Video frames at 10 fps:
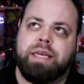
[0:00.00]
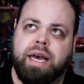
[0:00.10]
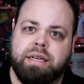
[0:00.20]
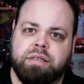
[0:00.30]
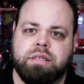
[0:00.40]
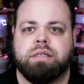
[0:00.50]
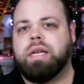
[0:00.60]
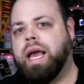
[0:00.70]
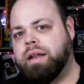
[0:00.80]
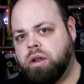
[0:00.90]

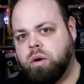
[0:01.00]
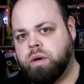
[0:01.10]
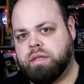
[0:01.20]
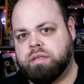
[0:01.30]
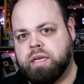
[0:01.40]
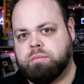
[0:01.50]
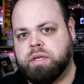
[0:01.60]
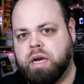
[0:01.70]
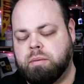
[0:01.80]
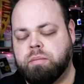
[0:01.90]
Yes and no at the same
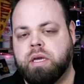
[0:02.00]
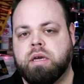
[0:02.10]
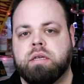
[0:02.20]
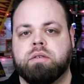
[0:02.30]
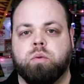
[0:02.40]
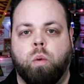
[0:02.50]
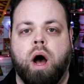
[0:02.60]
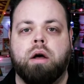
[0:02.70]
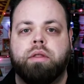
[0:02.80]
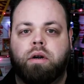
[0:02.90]
time because
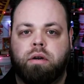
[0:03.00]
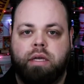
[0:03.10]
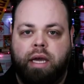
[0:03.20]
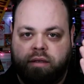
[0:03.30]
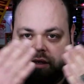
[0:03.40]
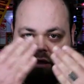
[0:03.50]
while they're yes,